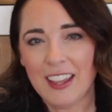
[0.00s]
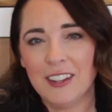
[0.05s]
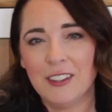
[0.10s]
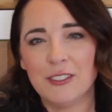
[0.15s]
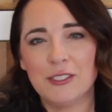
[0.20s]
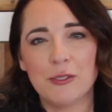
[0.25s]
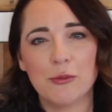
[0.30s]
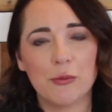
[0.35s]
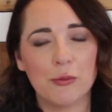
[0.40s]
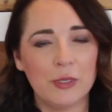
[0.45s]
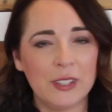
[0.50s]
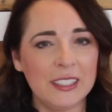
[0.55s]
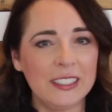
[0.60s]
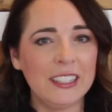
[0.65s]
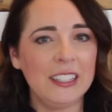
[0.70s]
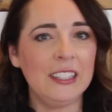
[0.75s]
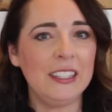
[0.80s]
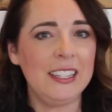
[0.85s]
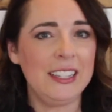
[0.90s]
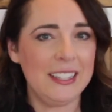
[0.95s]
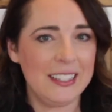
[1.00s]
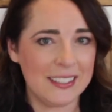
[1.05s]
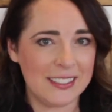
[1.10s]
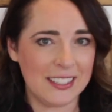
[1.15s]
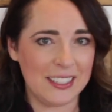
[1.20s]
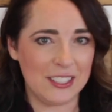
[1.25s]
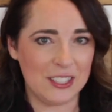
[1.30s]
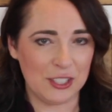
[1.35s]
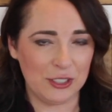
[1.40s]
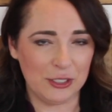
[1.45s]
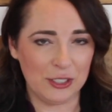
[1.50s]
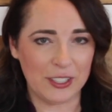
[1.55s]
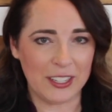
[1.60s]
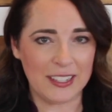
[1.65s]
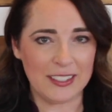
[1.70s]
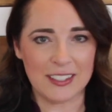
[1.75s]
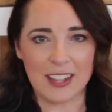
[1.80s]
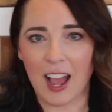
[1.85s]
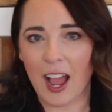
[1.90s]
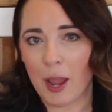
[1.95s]
Now, it's really easy to look
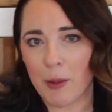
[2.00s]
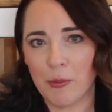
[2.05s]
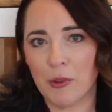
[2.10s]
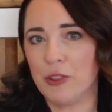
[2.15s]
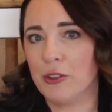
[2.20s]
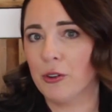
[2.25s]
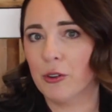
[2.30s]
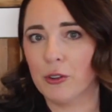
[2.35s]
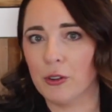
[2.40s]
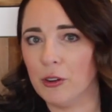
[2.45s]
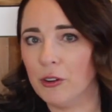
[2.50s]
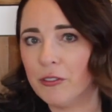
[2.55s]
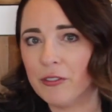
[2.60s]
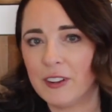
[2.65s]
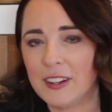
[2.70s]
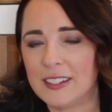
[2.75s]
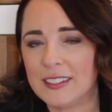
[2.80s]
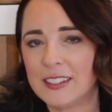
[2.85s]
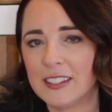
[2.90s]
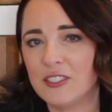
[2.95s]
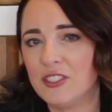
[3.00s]
at time with your girlfriends